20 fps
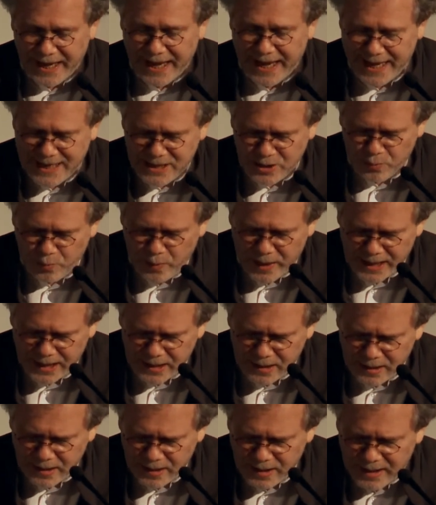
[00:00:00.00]
as
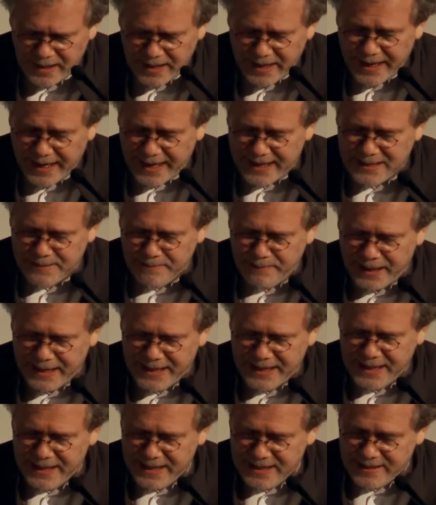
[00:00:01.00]
well as
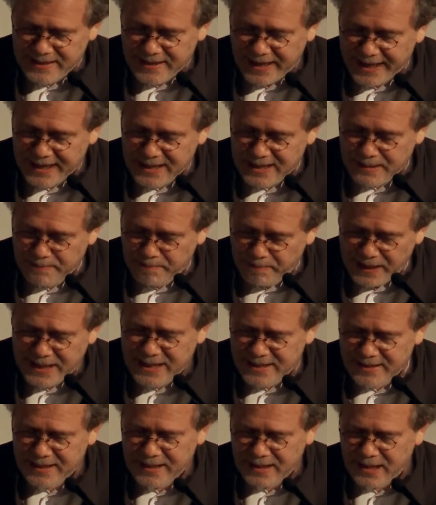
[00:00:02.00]
by his
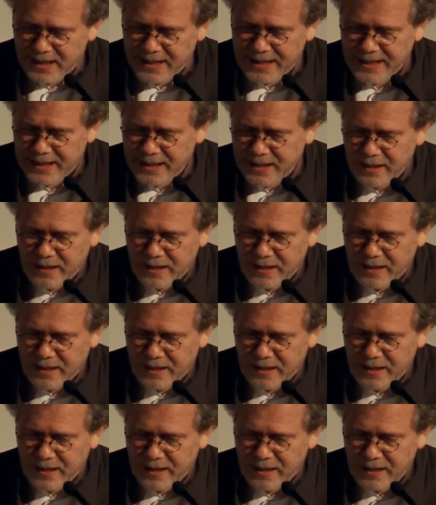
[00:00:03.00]
explicitly